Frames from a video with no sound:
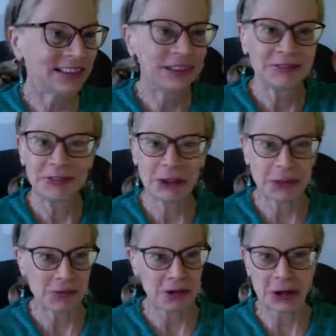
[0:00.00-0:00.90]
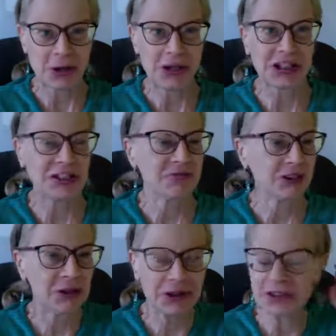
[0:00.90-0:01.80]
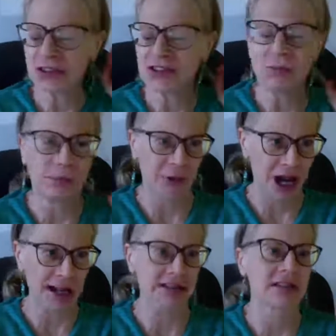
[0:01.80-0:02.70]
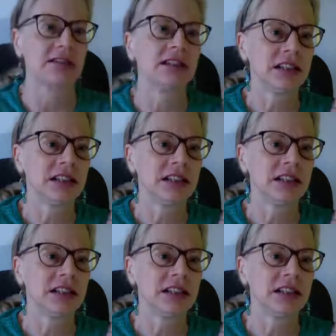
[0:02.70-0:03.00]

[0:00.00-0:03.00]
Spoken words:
We're cooking. We're cooking those brats.